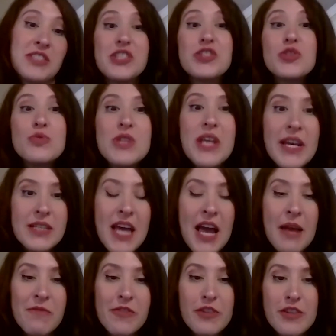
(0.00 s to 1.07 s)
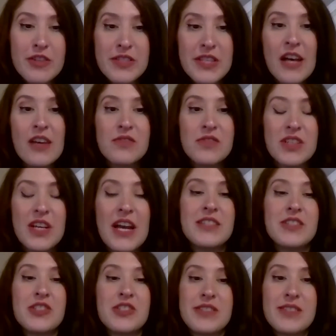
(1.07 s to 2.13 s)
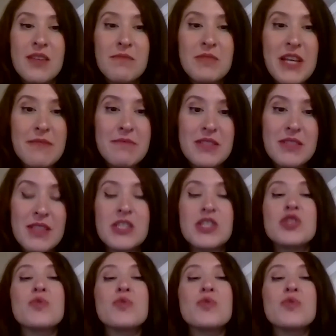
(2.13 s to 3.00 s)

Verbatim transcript: Did you take time for yourself to kind of just sometimes like,